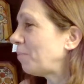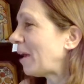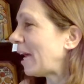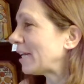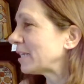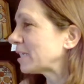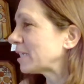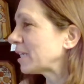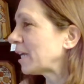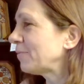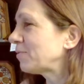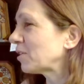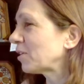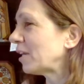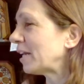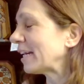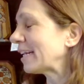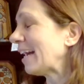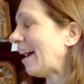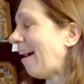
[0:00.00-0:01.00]
past lives. They're
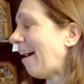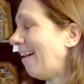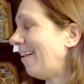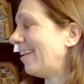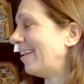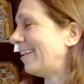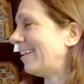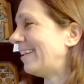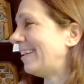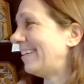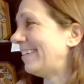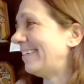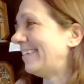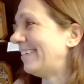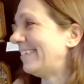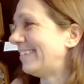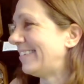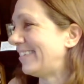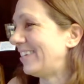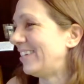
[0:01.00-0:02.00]
like,
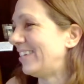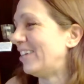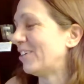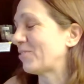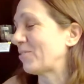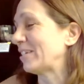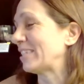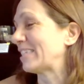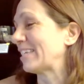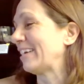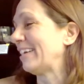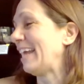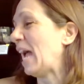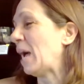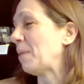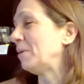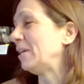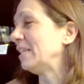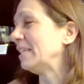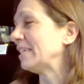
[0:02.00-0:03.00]
oh, look what's going to
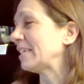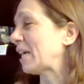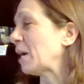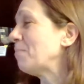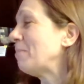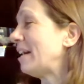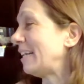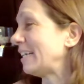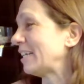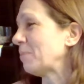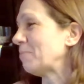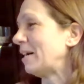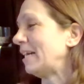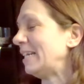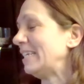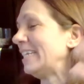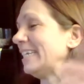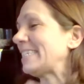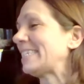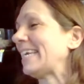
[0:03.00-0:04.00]
happen. And come on, come
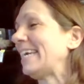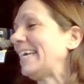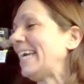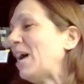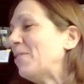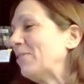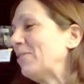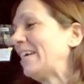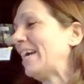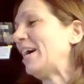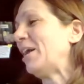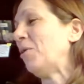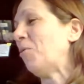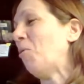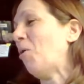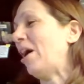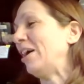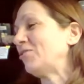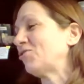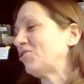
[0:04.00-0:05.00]
on, let's hang out. We got to
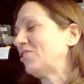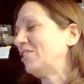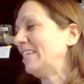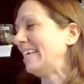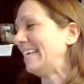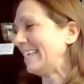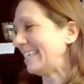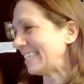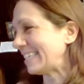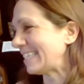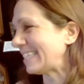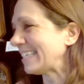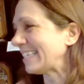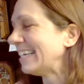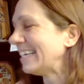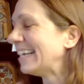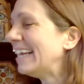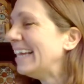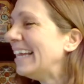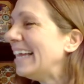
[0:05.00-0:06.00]
watch this.
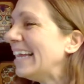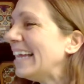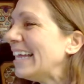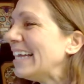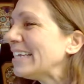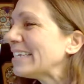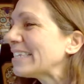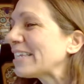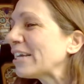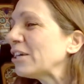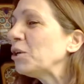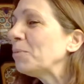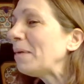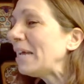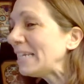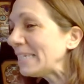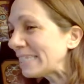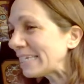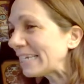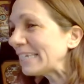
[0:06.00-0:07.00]
So you
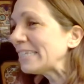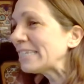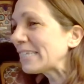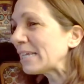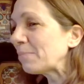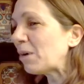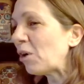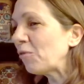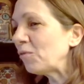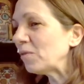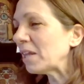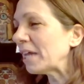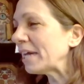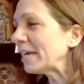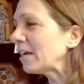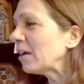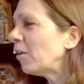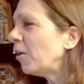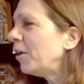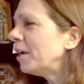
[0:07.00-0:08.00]
may sense them off
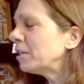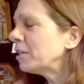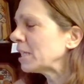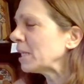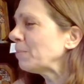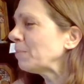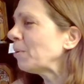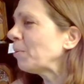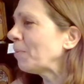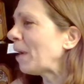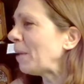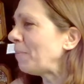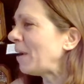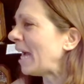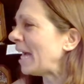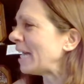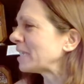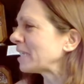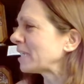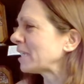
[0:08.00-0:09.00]
like some of my
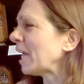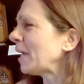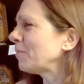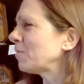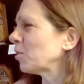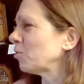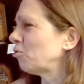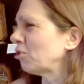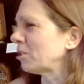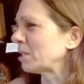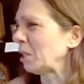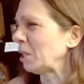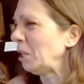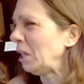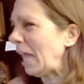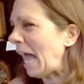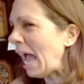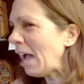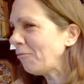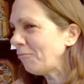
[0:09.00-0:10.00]
past lives are just
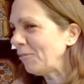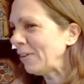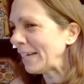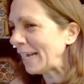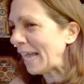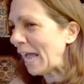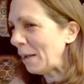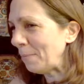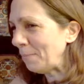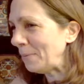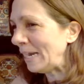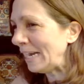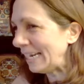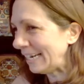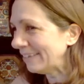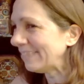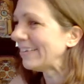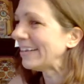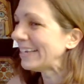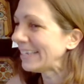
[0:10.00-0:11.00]
laughing at
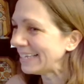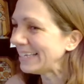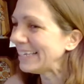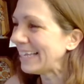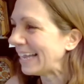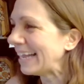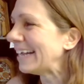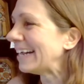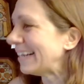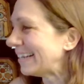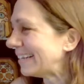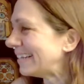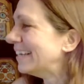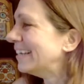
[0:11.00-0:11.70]
me. Like, yeah,